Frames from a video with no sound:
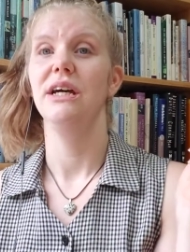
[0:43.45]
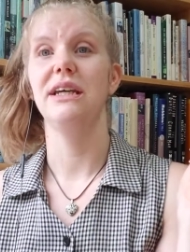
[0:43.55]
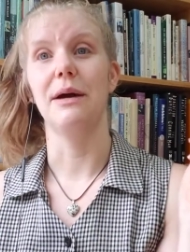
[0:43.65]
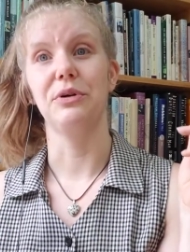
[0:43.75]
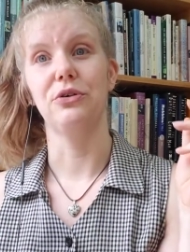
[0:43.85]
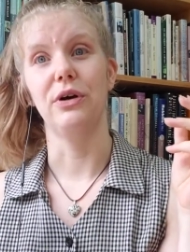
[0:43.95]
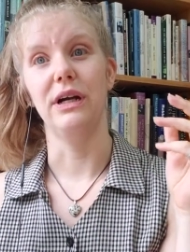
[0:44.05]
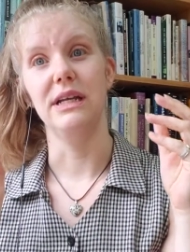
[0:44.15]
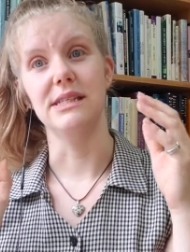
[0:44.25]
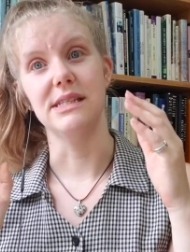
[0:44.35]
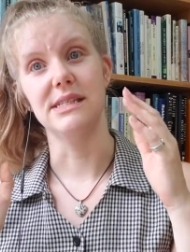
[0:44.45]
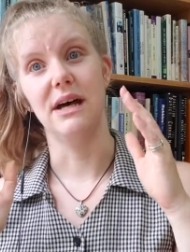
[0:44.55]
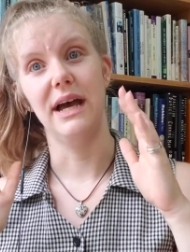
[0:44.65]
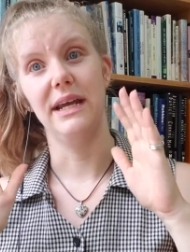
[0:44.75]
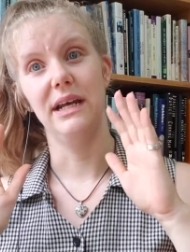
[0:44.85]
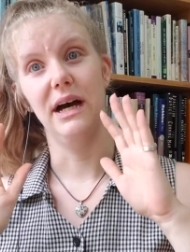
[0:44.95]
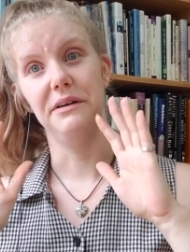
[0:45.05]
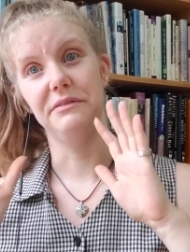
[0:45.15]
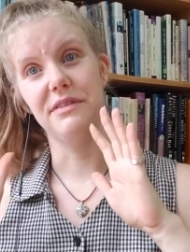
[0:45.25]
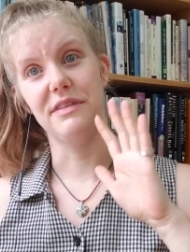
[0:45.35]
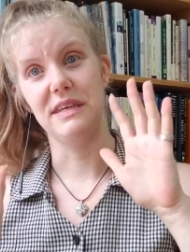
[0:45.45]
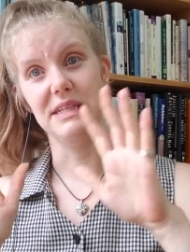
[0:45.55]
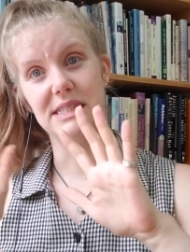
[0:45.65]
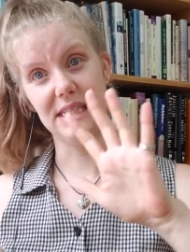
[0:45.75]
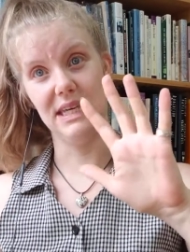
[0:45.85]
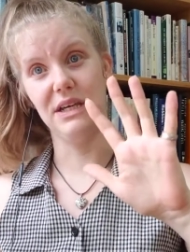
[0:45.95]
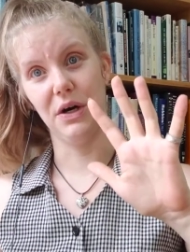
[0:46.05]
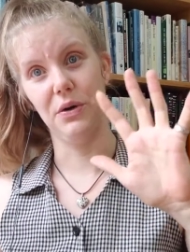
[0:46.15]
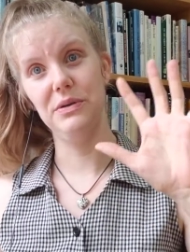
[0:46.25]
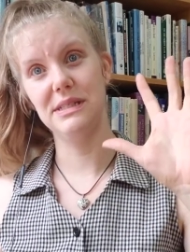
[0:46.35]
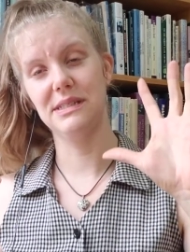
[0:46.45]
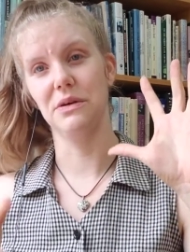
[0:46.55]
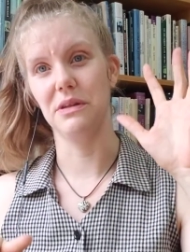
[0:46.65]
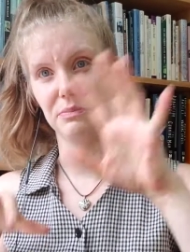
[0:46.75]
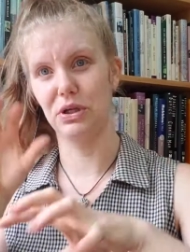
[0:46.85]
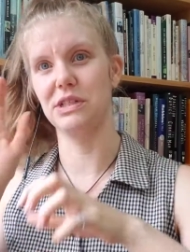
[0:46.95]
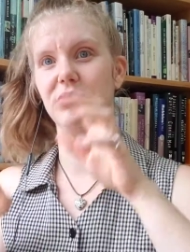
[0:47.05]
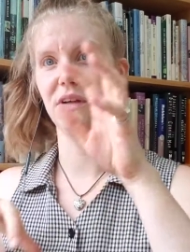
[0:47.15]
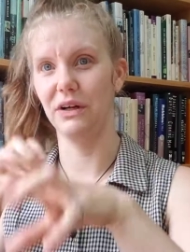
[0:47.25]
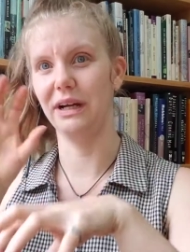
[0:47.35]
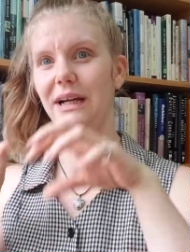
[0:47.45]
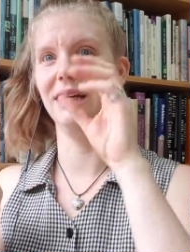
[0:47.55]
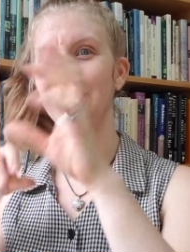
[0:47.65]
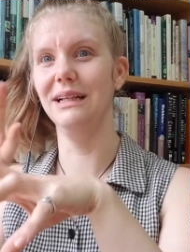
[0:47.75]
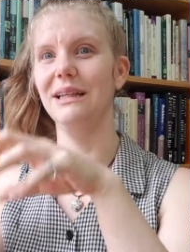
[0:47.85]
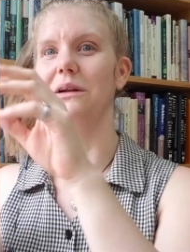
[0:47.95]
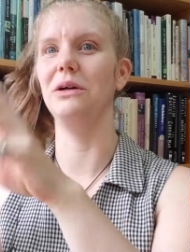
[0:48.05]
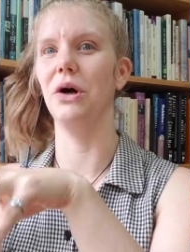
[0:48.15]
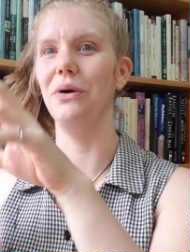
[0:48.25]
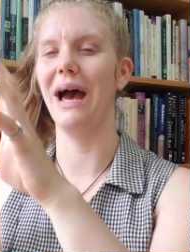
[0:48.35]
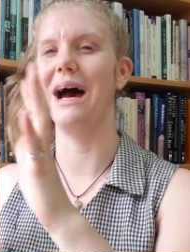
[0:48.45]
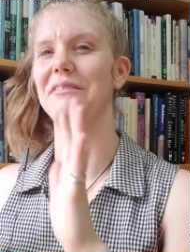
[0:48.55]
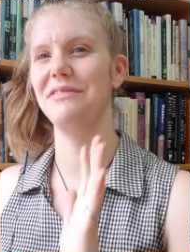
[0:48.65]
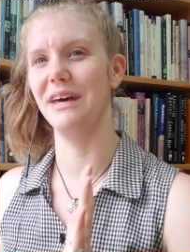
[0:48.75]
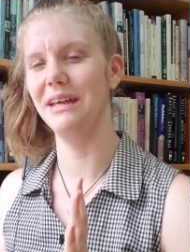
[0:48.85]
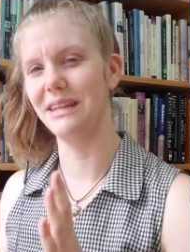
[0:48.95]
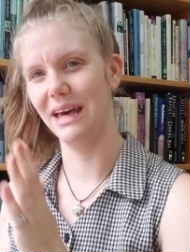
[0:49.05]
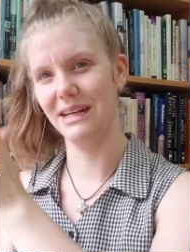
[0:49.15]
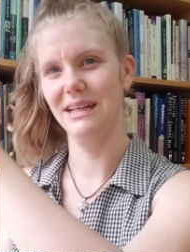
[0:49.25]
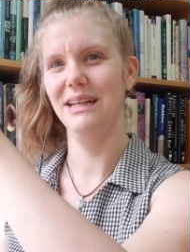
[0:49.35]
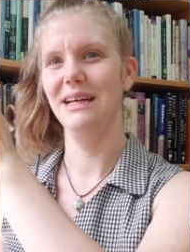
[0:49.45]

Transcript: Capricorn is the sign of the sea goat, so the persevering little goat half that that